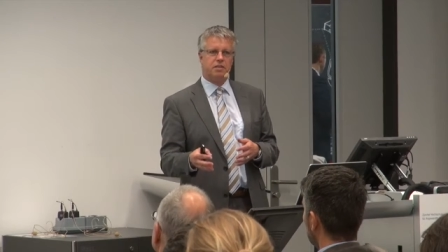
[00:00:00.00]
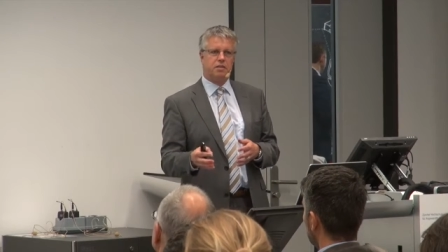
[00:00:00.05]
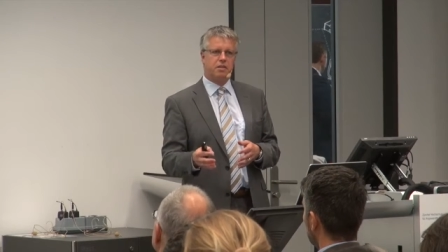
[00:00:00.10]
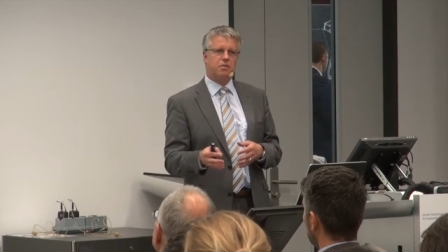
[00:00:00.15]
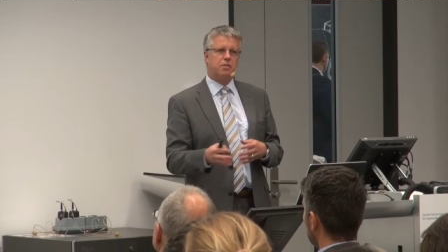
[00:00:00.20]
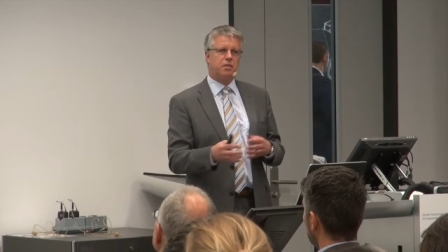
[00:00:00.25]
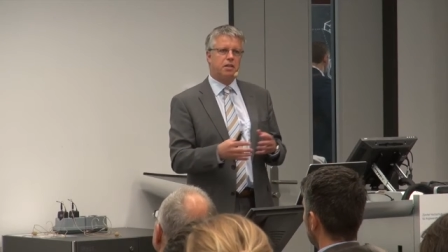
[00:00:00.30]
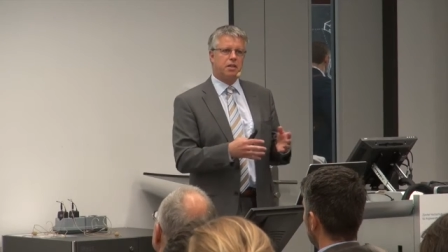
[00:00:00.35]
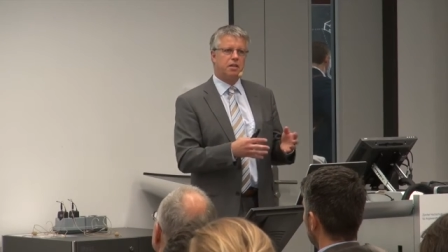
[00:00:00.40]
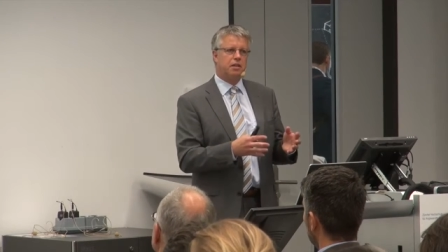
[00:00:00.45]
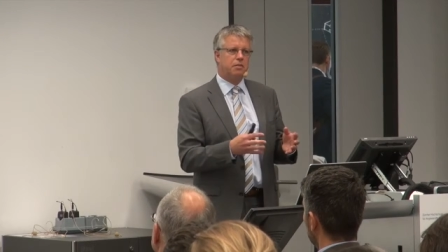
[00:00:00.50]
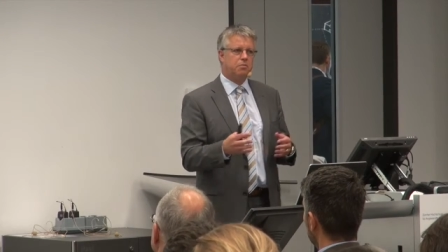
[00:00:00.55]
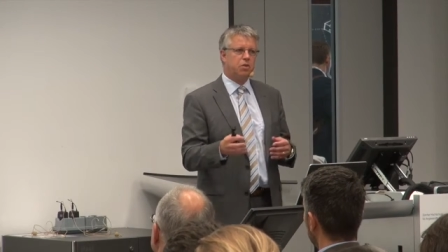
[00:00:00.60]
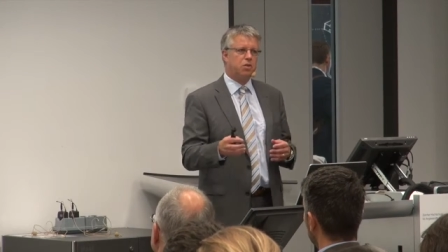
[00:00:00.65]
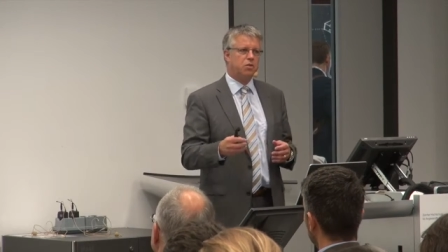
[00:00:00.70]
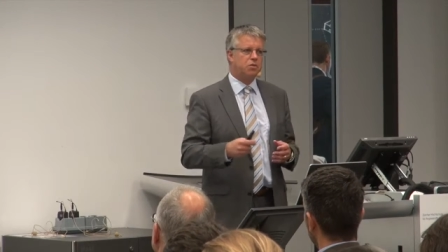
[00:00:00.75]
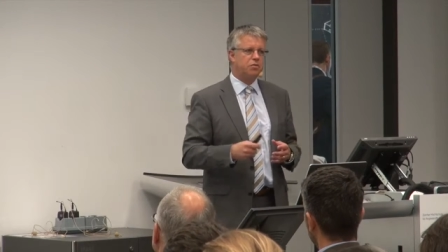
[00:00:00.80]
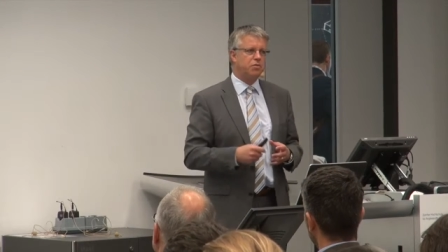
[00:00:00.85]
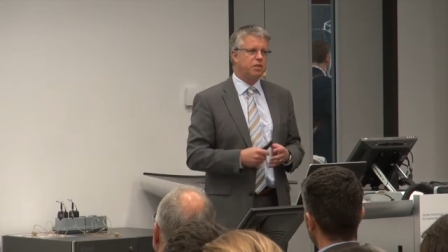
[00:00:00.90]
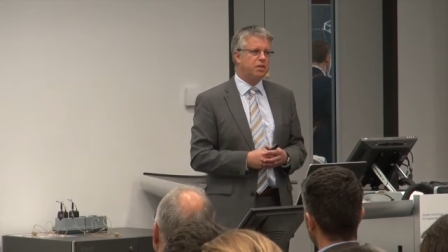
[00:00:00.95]
So
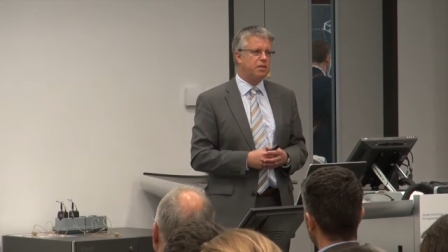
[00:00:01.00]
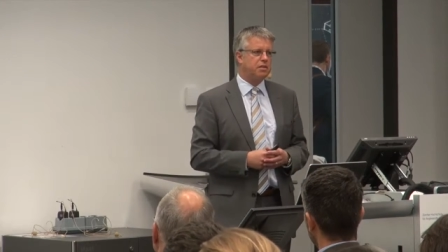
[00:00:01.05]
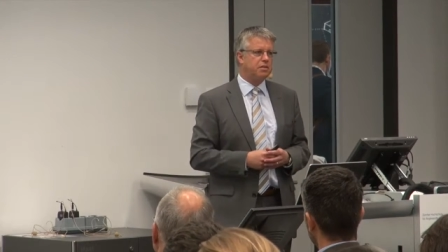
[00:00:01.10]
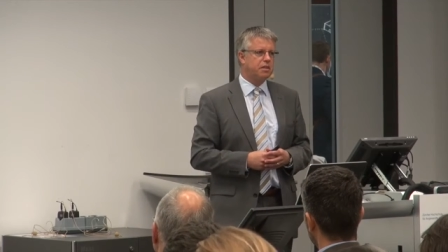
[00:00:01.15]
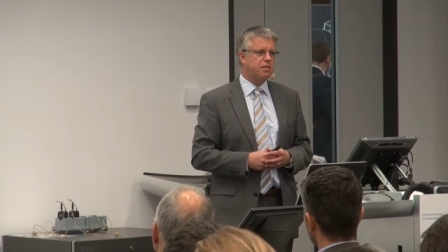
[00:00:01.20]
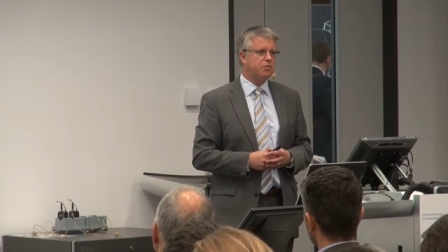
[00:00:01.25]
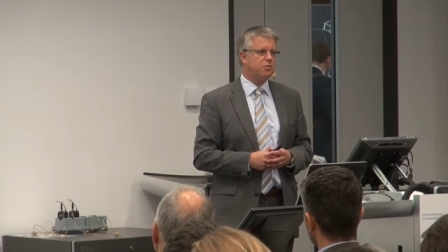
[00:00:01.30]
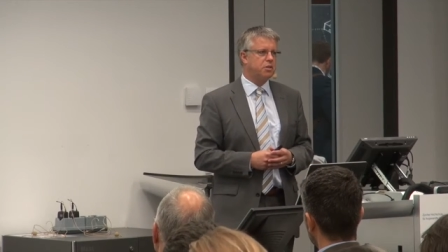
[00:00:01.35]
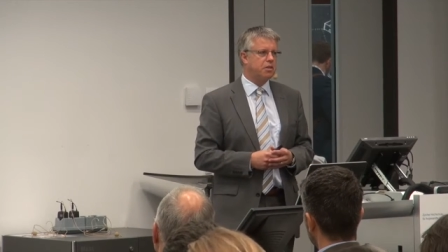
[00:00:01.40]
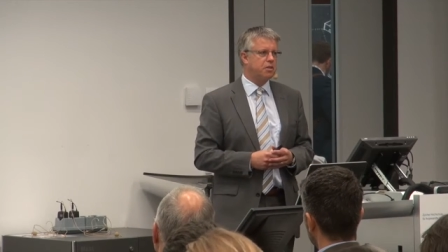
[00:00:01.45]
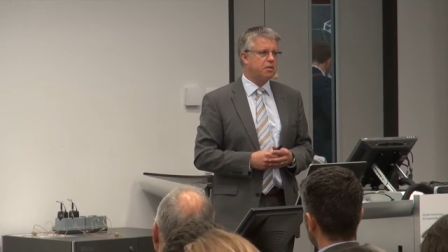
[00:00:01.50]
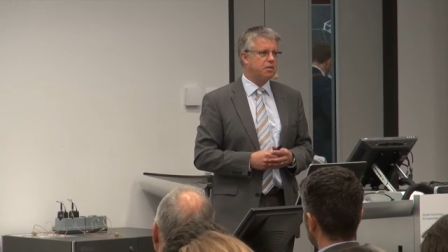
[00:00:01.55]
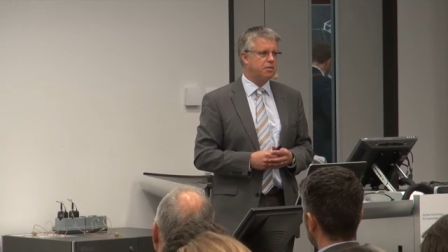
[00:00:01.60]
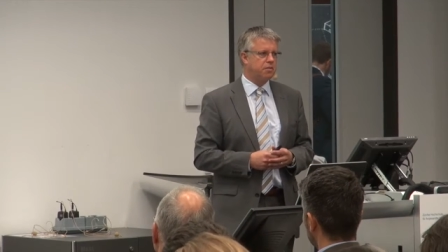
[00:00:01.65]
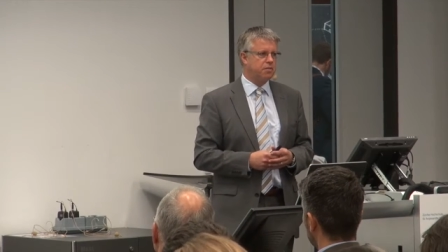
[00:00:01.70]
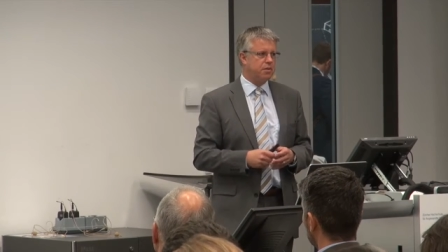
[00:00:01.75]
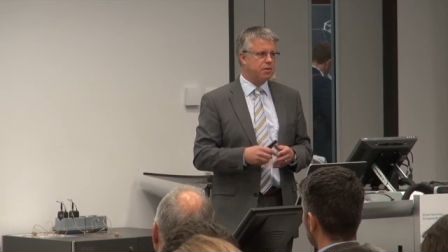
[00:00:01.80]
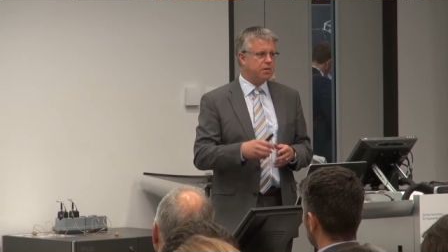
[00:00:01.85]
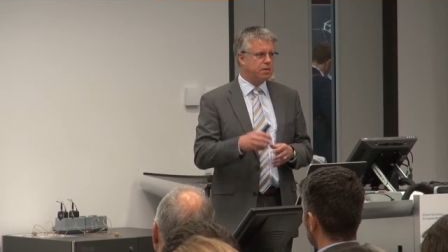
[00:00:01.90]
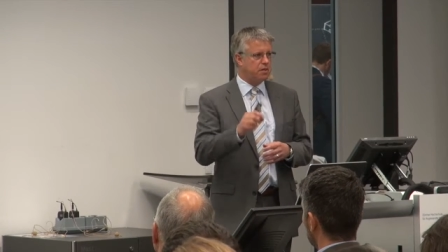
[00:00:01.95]
most figures that
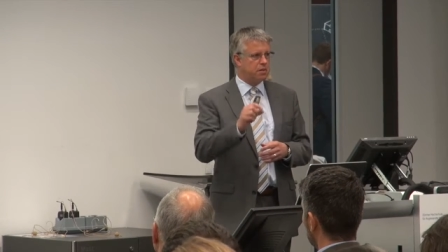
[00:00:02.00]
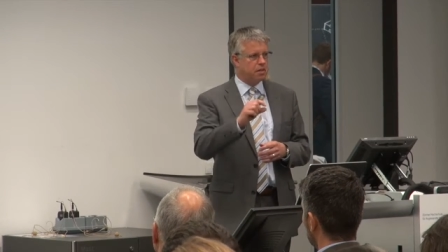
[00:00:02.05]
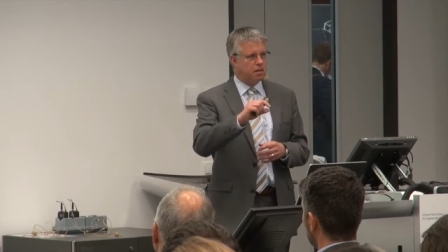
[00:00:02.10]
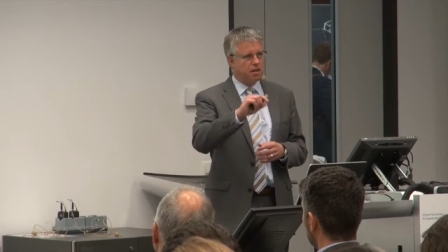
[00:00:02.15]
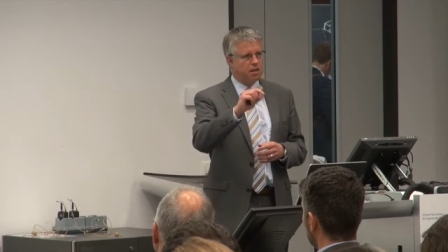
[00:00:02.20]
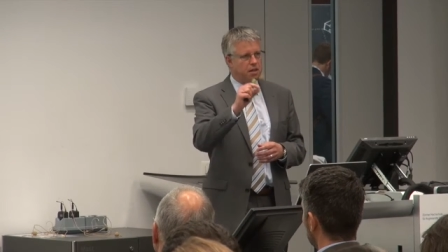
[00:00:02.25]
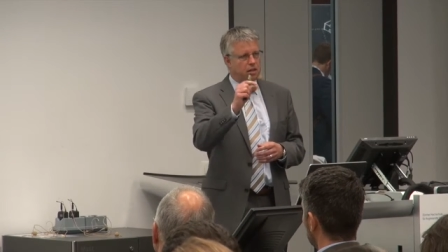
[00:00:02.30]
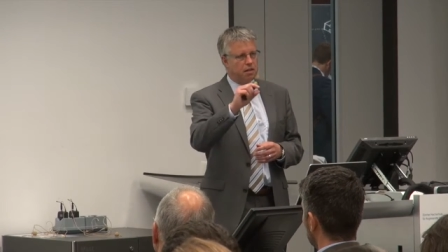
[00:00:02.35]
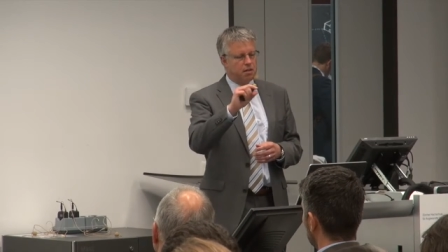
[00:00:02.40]
were